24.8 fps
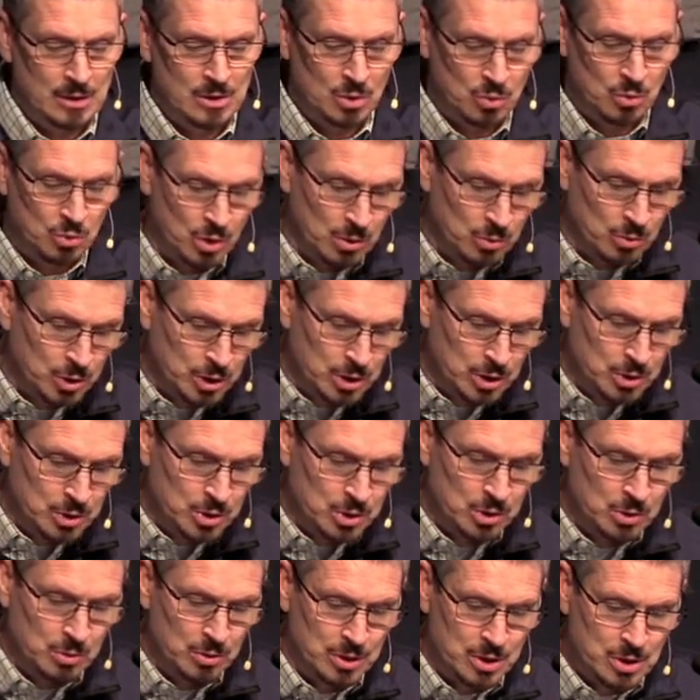So, what will
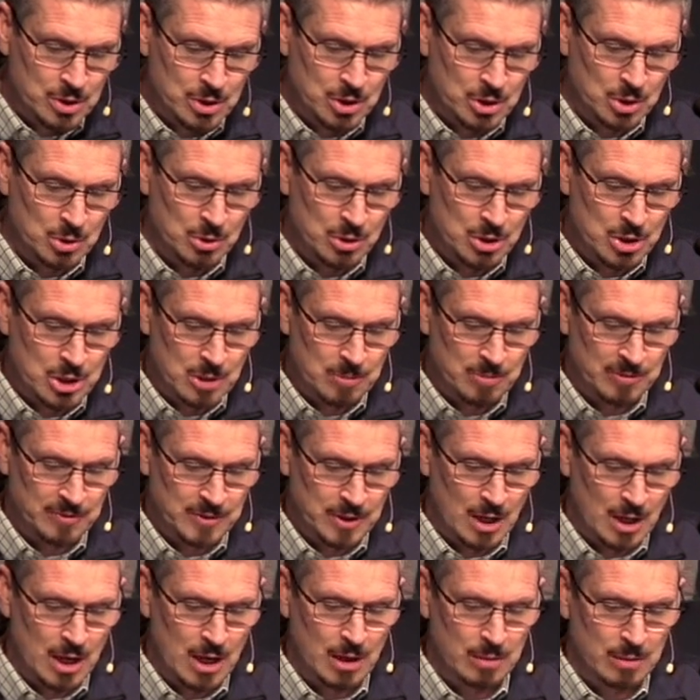you do with the stewardship
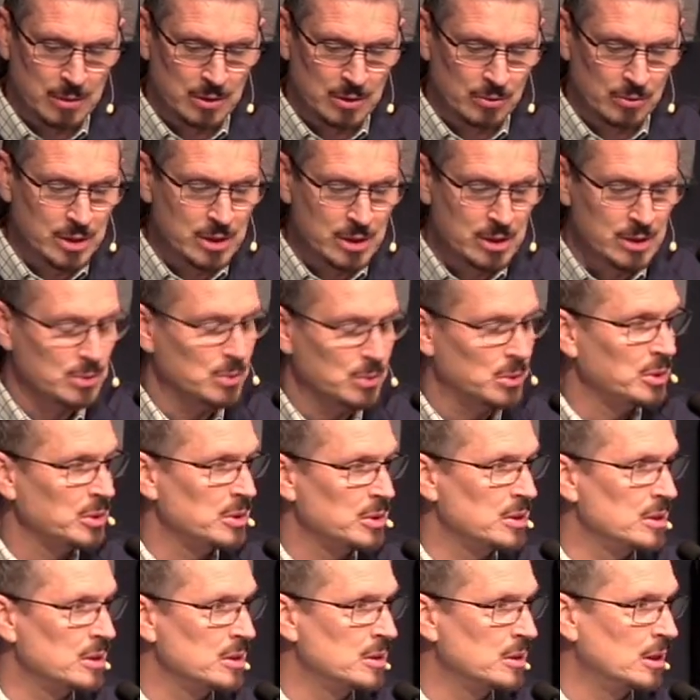of time and
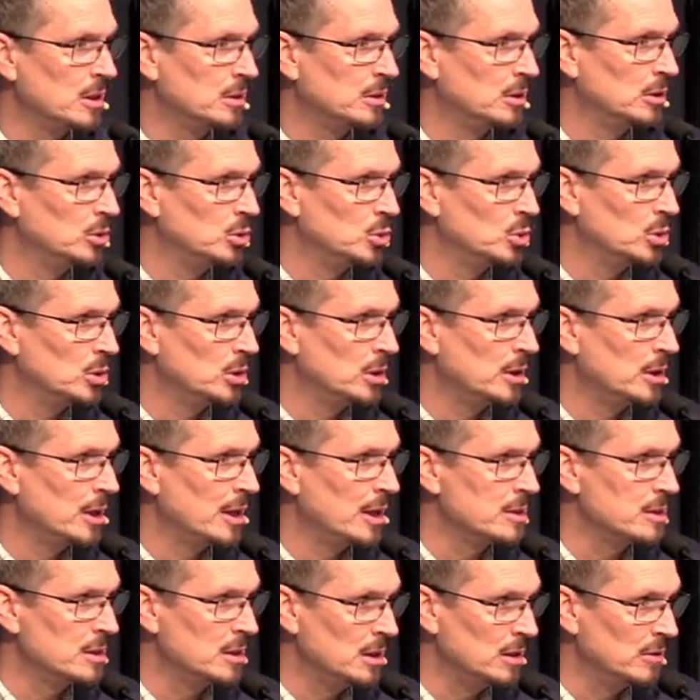resources that the Lord
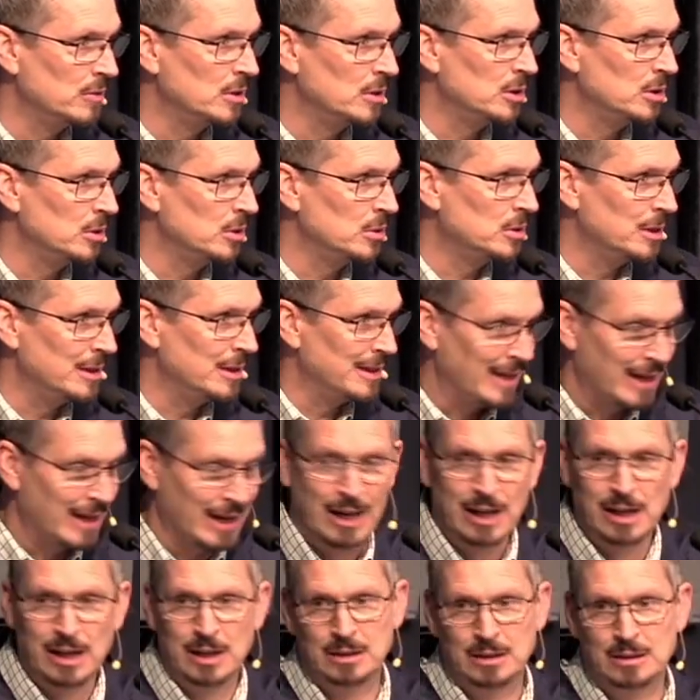has given you
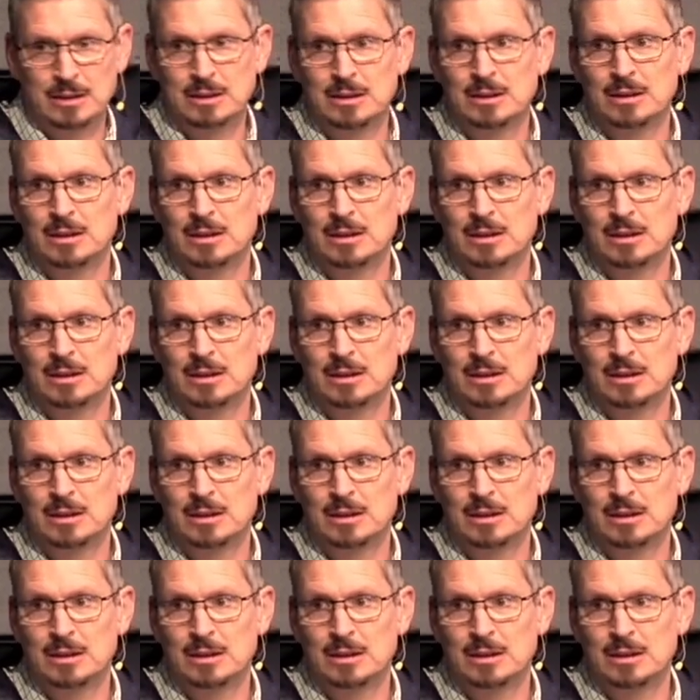today?